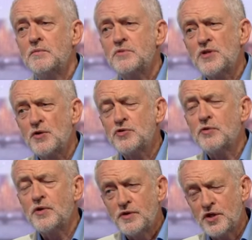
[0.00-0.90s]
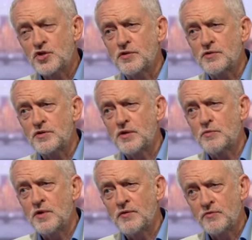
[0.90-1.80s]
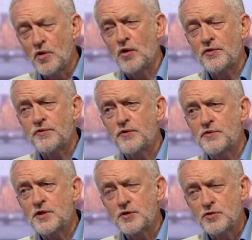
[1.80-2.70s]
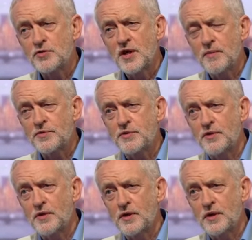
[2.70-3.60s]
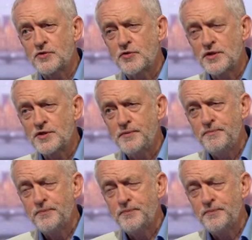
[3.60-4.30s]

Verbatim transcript: social conditions that we have got through the social chapter in the treaty.